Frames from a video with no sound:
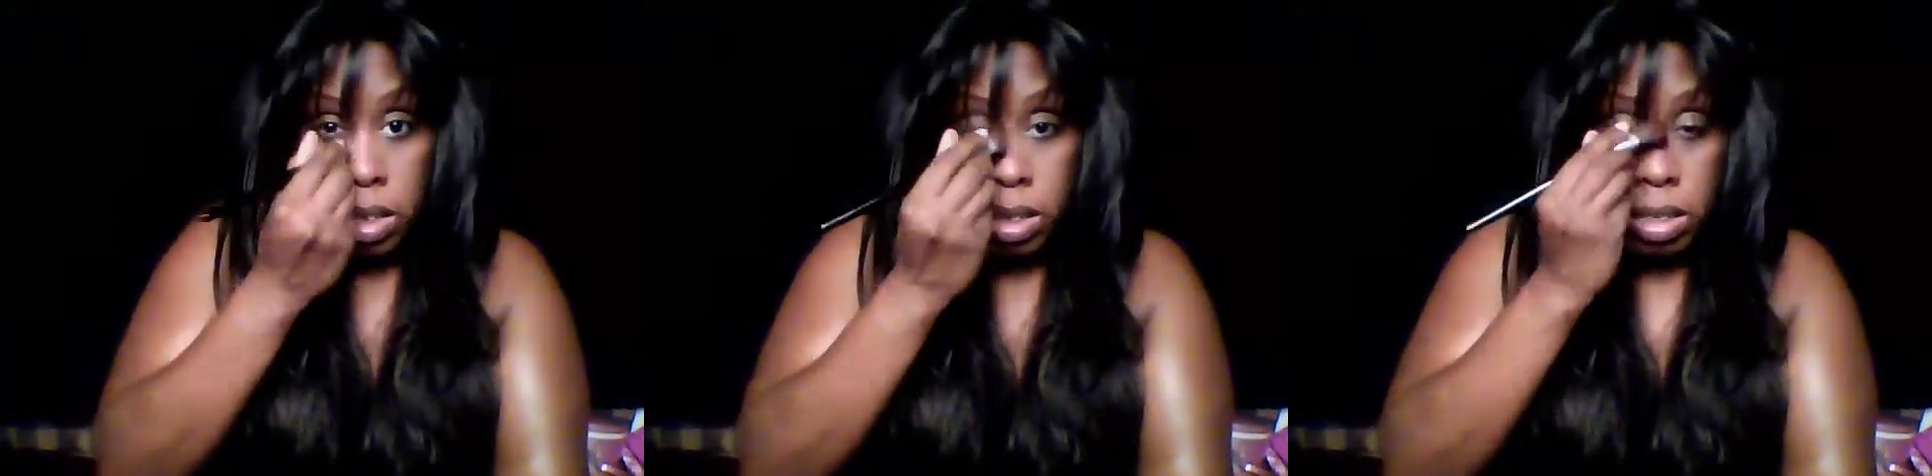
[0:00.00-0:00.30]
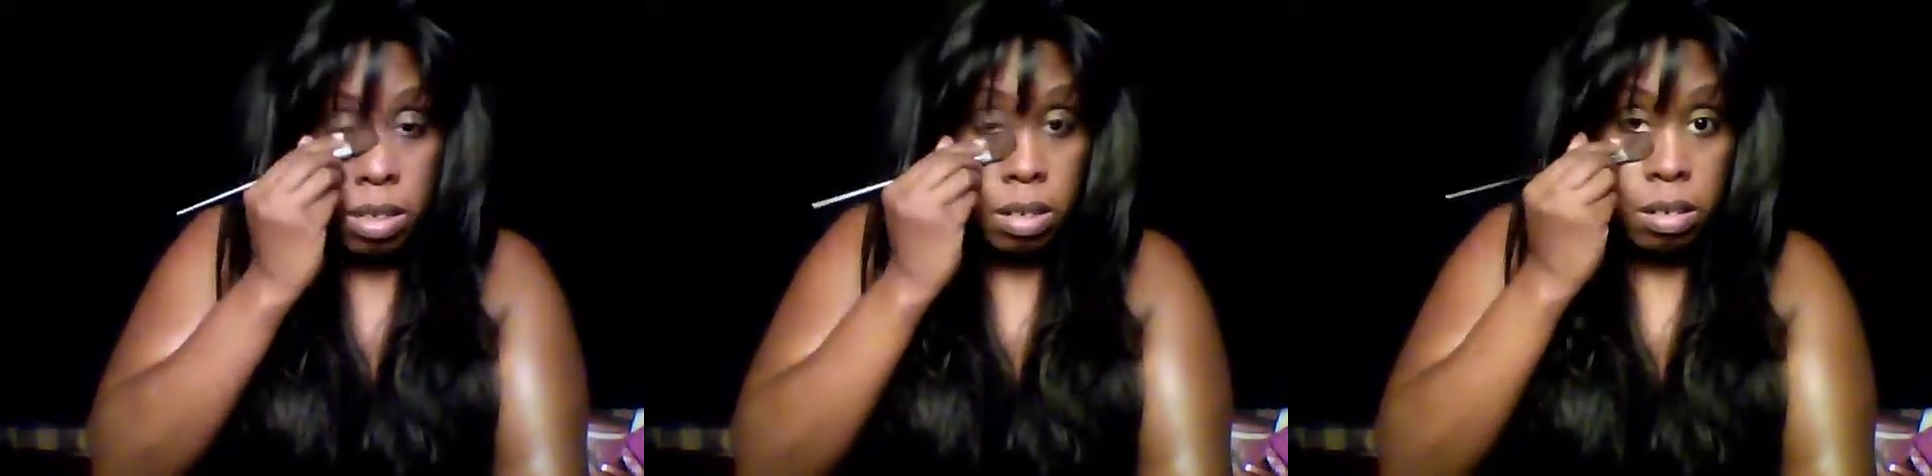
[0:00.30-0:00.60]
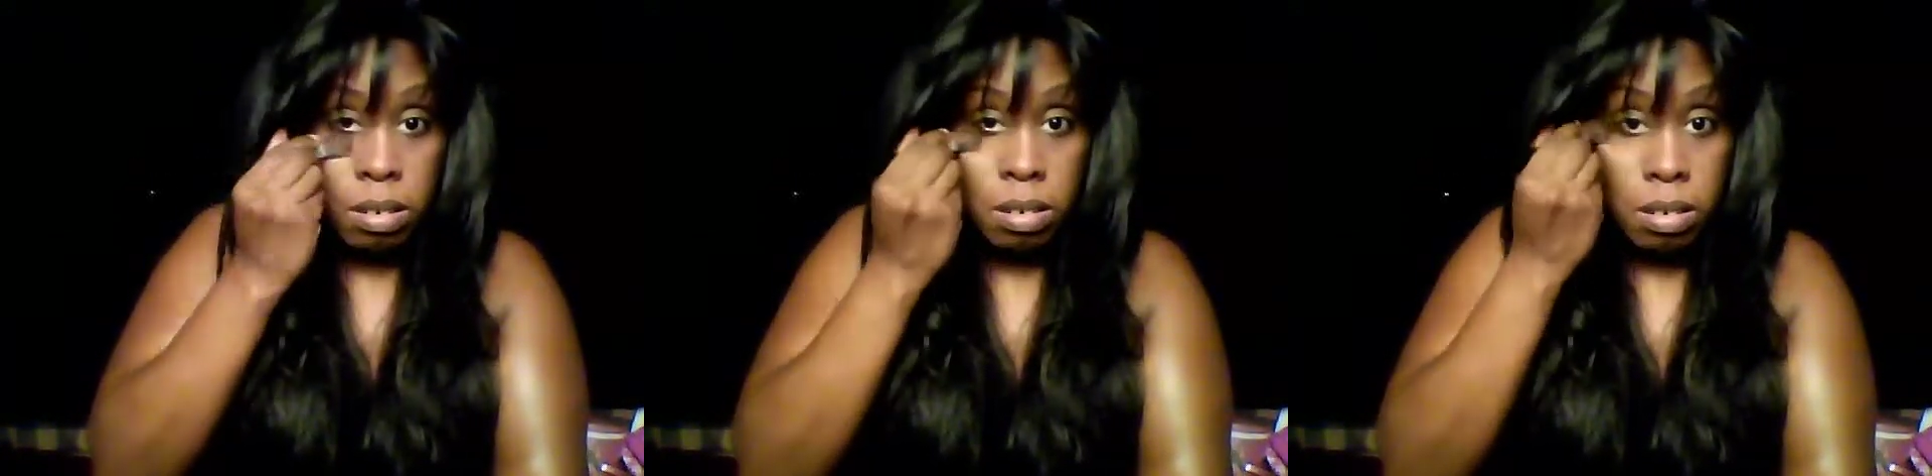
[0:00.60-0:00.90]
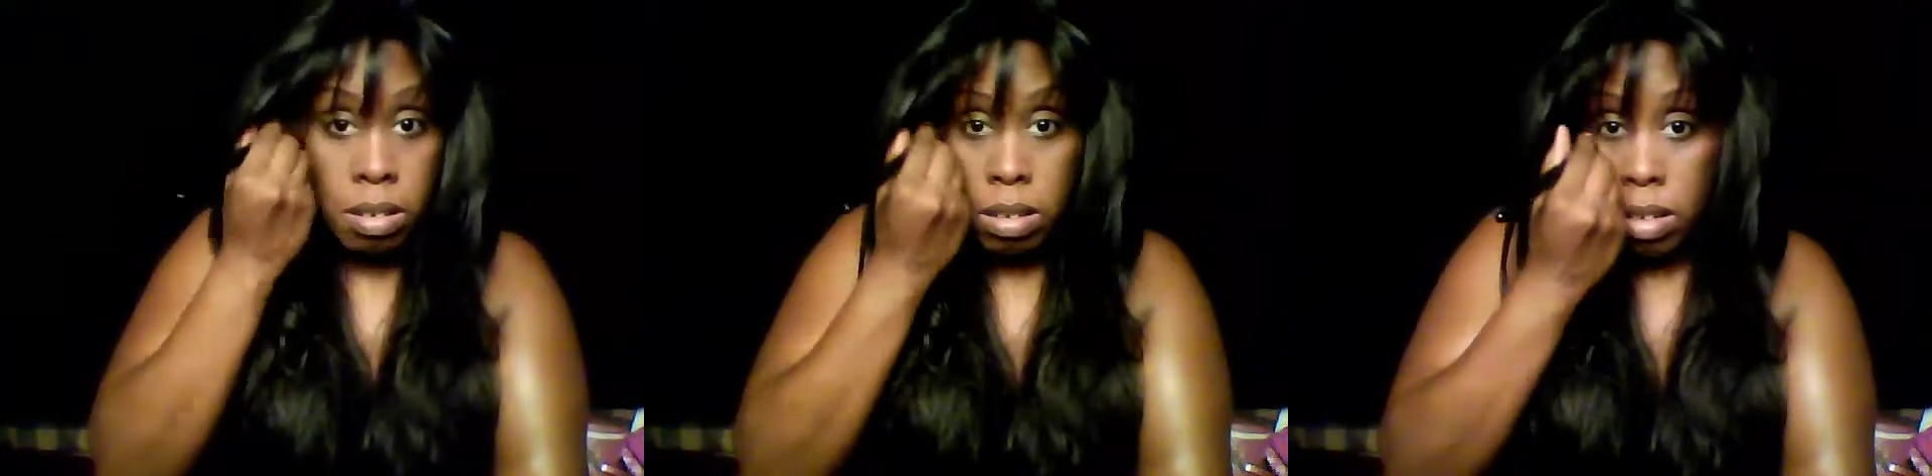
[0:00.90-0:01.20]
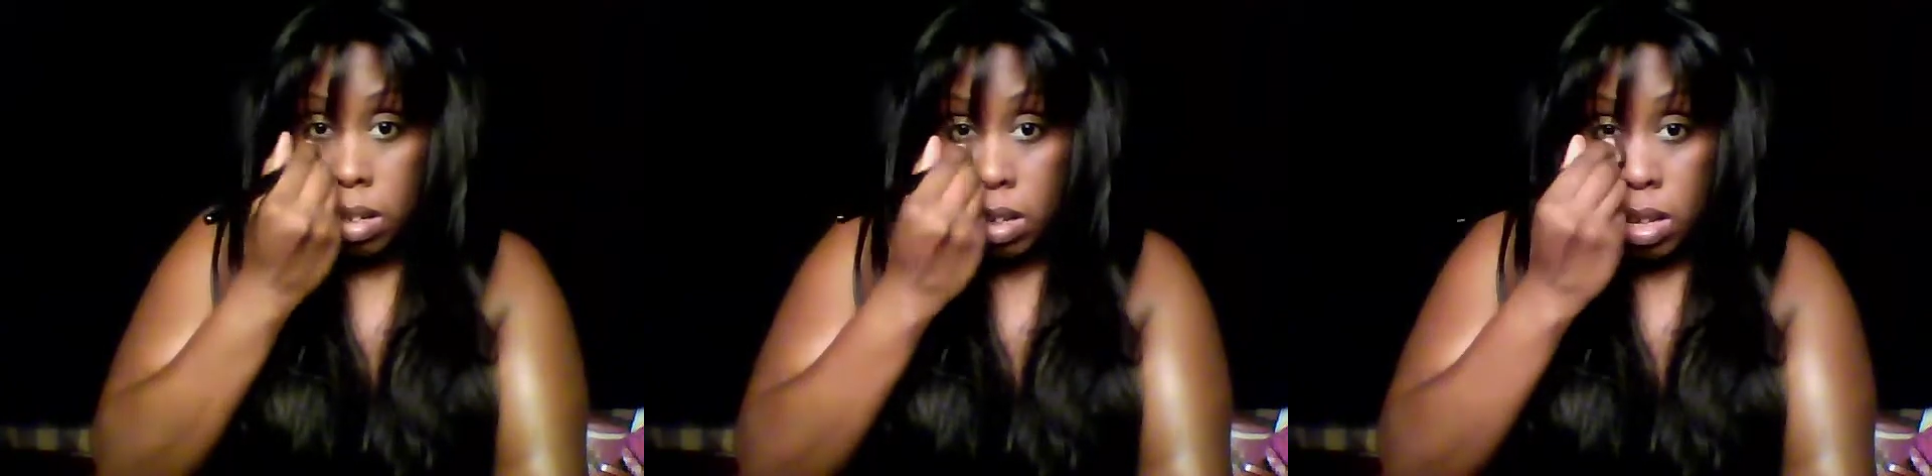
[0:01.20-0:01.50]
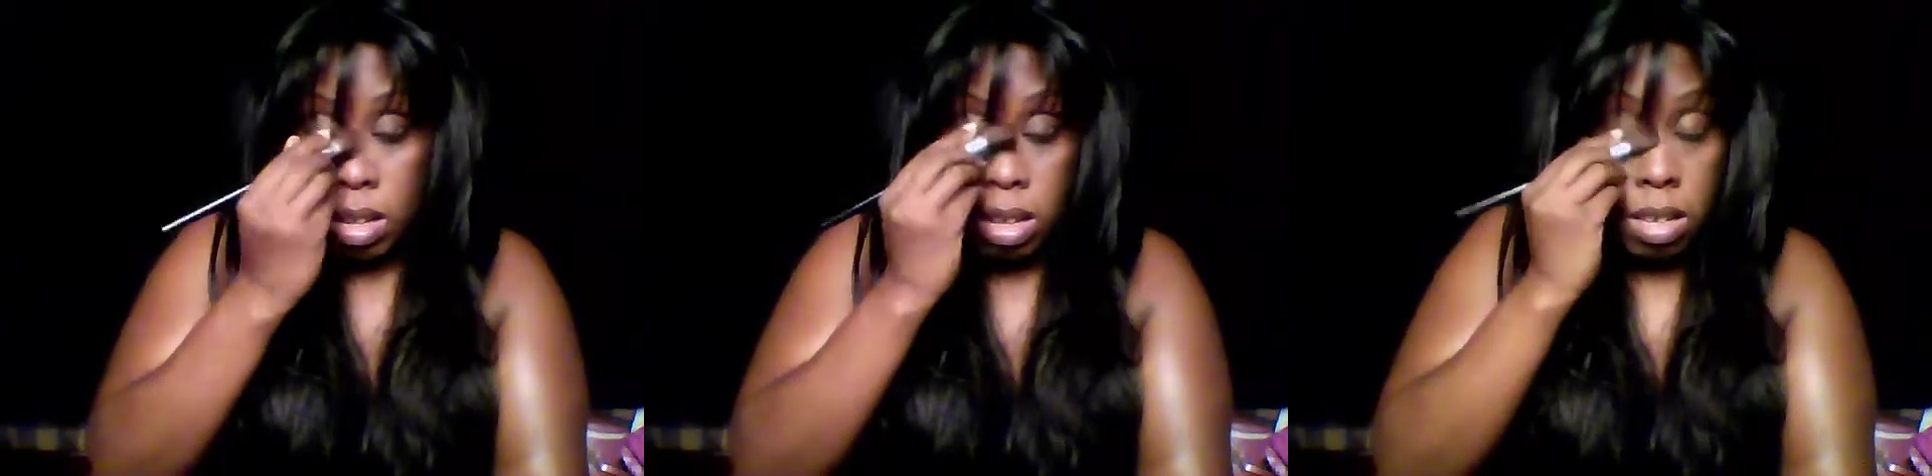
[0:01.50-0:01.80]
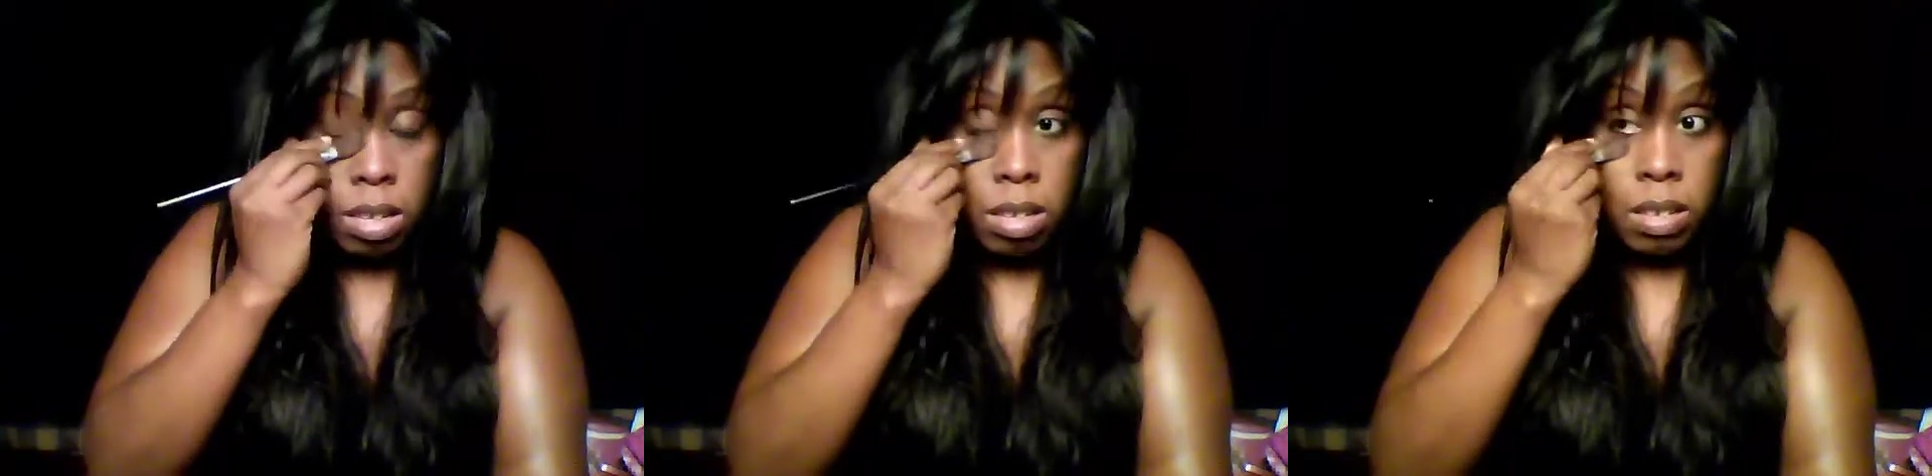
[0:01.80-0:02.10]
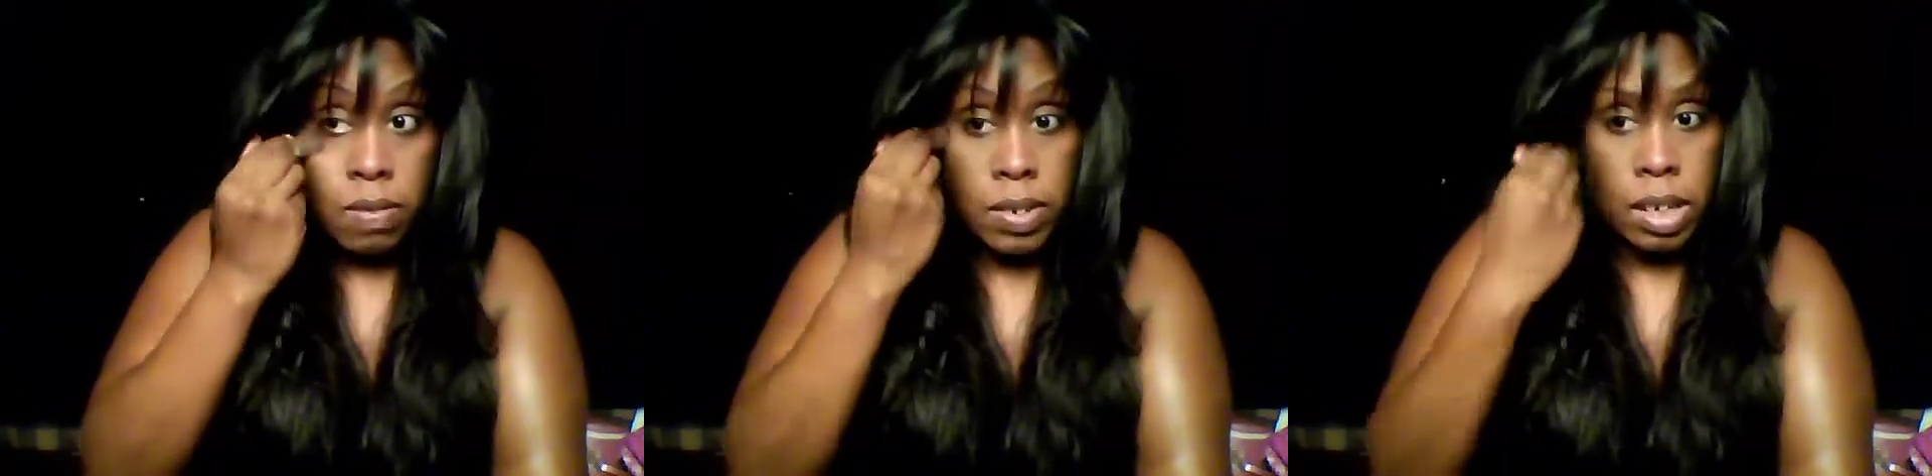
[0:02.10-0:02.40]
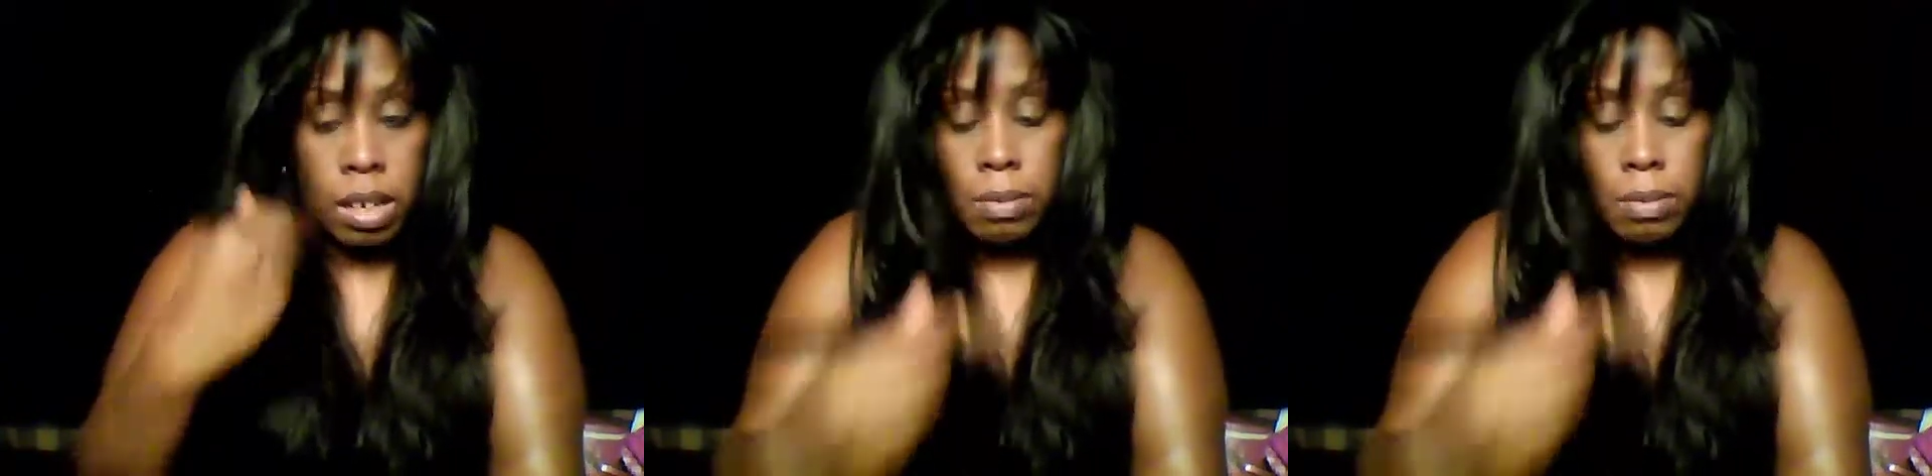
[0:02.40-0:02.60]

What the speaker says: So in this video,